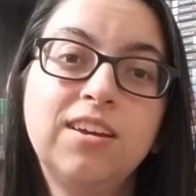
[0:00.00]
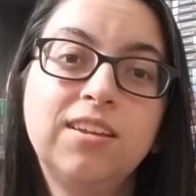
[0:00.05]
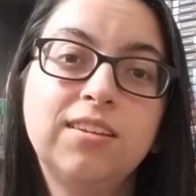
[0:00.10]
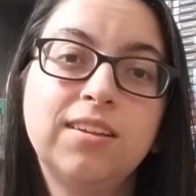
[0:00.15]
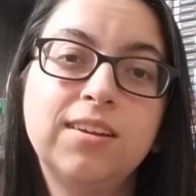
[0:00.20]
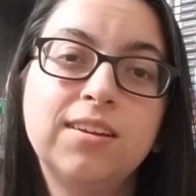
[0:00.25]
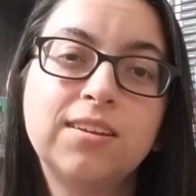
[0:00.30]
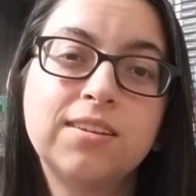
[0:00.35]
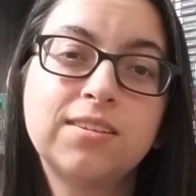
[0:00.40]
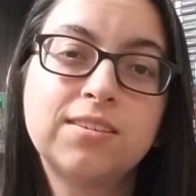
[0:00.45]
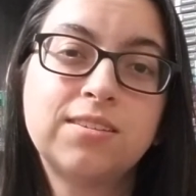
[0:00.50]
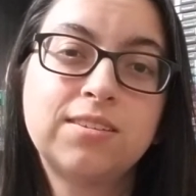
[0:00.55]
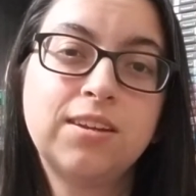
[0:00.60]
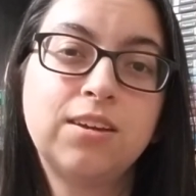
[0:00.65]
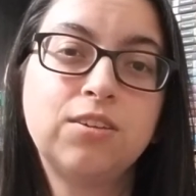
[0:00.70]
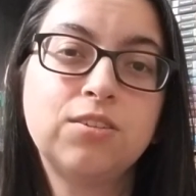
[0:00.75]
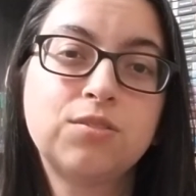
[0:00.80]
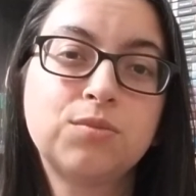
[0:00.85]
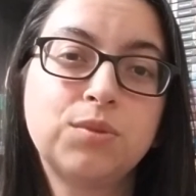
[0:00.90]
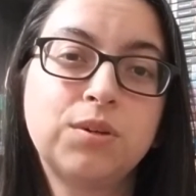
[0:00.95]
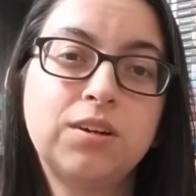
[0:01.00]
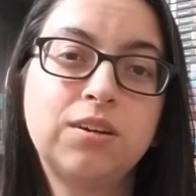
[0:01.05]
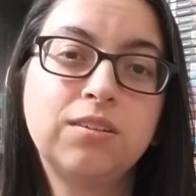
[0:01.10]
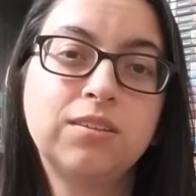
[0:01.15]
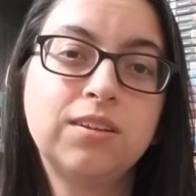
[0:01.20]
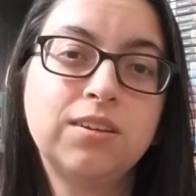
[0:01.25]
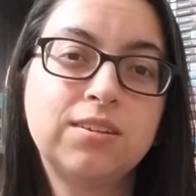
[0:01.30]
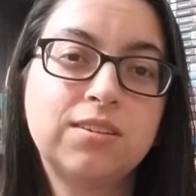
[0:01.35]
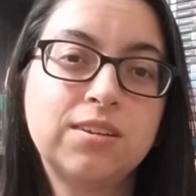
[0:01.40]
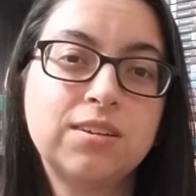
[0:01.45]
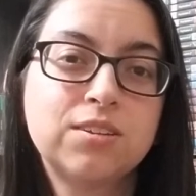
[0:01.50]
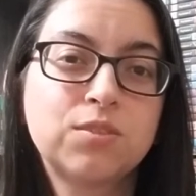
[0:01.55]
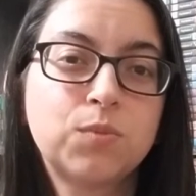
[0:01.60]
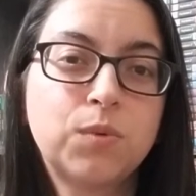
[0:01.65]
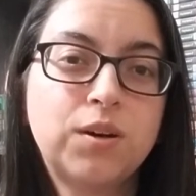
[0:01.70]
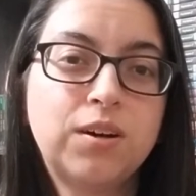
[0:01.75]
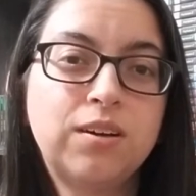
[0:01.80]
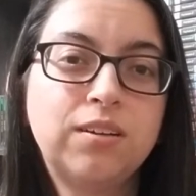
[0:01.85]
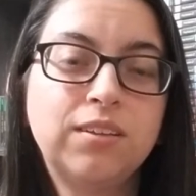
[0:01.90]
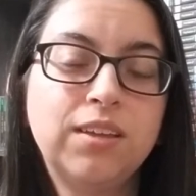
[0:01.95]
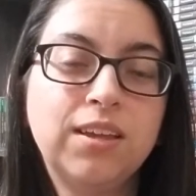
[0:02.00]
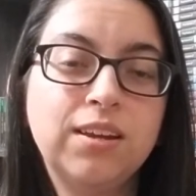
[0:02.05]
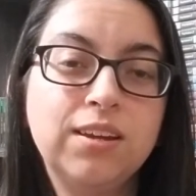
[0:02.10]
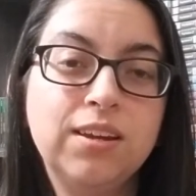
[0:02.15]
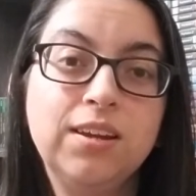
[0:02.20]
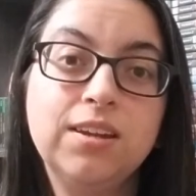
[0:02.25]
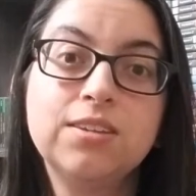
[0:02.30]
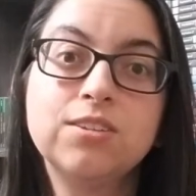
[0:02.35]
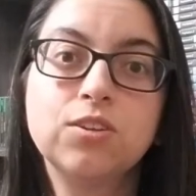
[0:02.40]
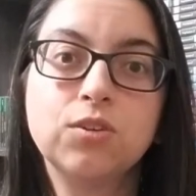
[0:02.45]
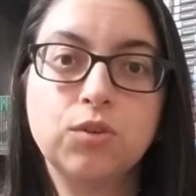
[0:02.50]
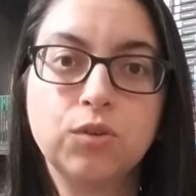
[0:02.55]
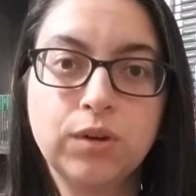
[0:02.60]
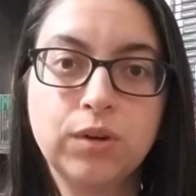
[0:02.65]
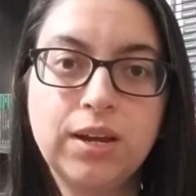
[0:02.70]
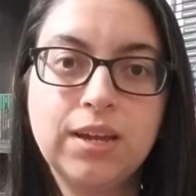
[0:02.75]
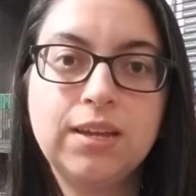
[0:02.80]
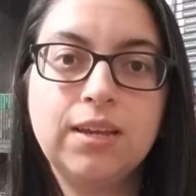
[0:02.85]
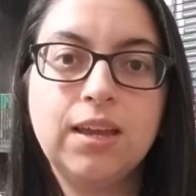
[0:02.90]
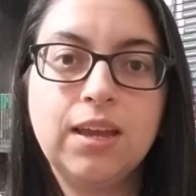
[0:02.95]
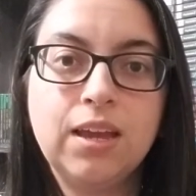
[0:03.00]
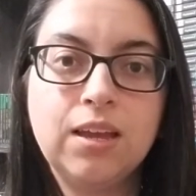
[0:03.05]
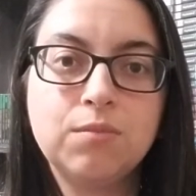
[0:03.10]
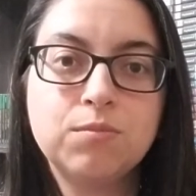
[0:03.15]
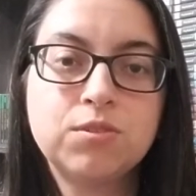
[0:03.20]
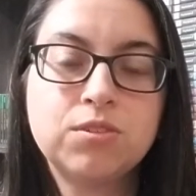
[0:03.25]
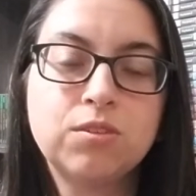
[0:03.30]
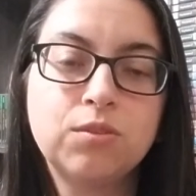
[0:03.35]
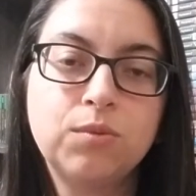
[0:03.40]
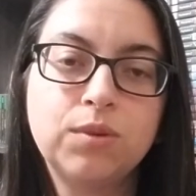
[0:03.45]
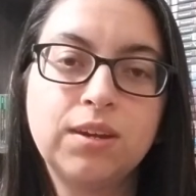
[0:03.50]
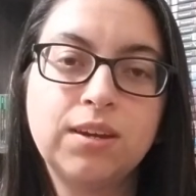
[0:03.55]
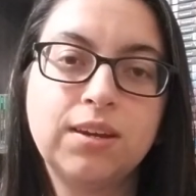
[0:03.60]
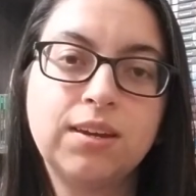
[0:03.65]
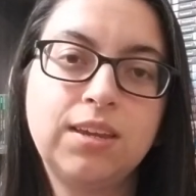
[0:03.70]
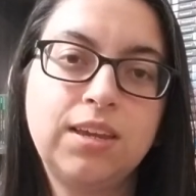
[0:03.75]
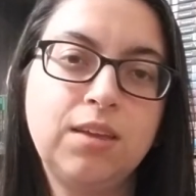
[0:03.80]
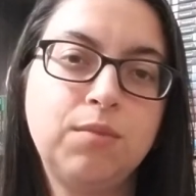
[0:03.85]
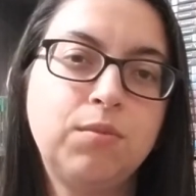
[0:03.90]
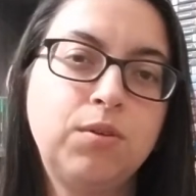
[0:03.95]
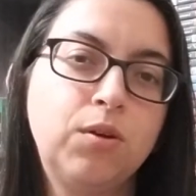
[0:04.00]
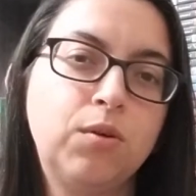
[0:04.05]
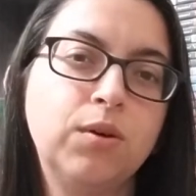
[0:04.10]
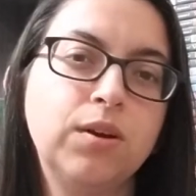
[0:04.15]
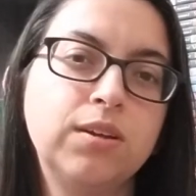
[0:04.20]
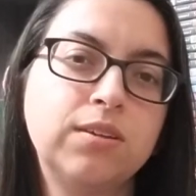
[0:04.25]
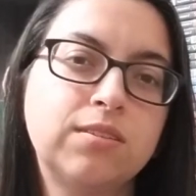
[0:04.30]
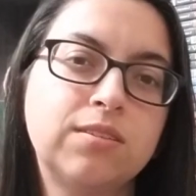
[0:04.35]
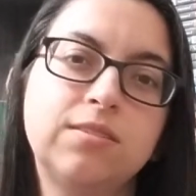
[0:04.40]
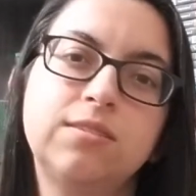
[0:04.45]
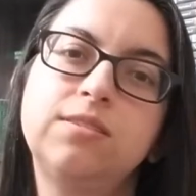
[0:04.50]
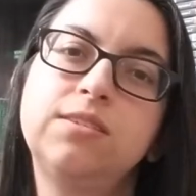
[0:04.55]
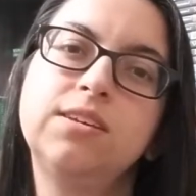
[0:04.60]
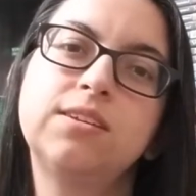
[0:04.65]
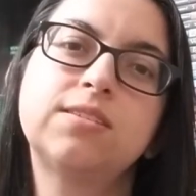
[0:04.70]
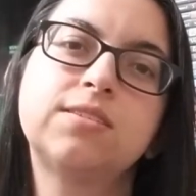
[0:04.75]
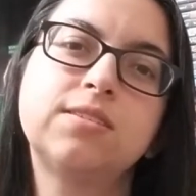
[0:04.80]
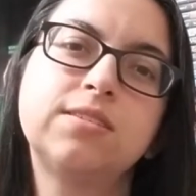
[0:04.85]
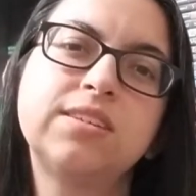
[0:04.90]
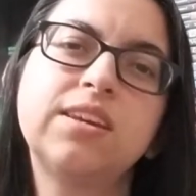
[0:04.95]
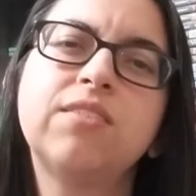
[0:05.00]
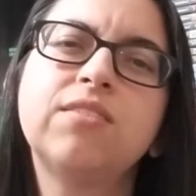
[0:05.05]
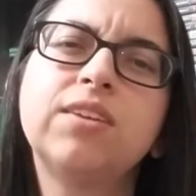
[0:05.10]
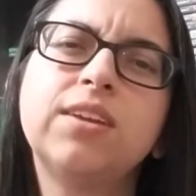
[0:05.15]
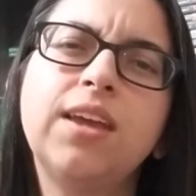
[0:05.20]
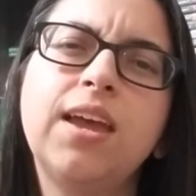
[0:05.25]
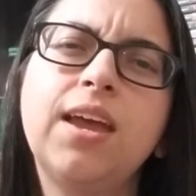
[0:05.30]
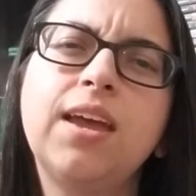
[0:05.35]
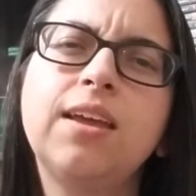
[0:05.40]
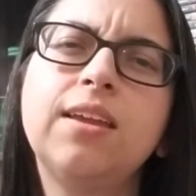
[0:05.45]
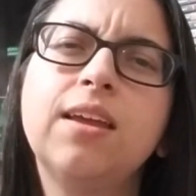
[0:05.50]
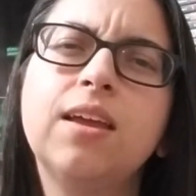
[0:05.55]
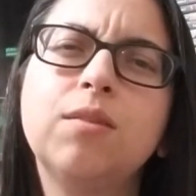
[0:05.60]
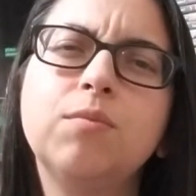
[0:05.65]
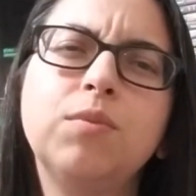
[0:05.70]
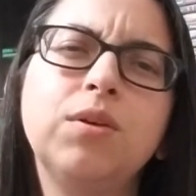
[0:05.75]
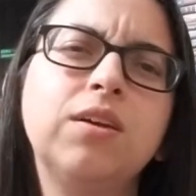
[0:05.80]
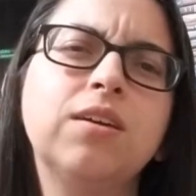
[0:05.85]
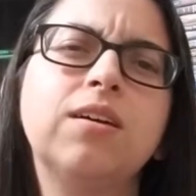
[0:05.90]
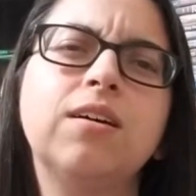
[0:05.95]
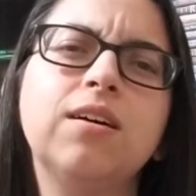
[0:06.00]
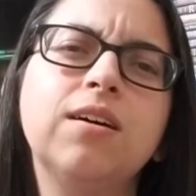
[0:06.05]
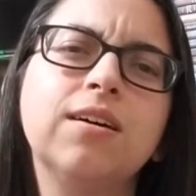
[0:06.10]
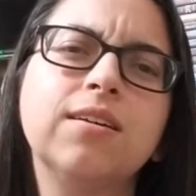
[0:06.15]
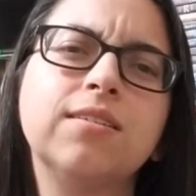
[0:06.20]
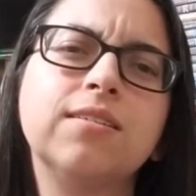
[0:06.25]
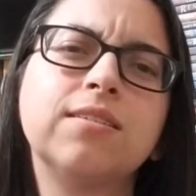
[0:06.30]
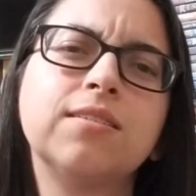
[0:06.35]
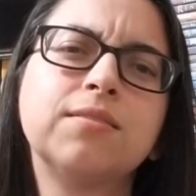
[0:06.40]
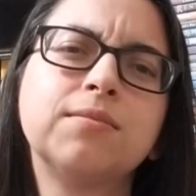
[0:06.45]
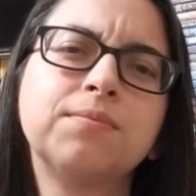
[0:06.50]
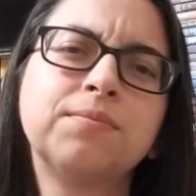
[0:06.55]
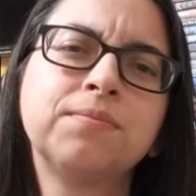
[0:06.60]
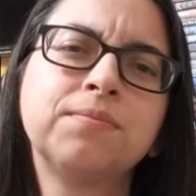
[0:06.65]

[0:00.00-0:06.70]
that it sells well, that it does well, and it is a great game, so we can keep going to 6, 7, 8, and beyond.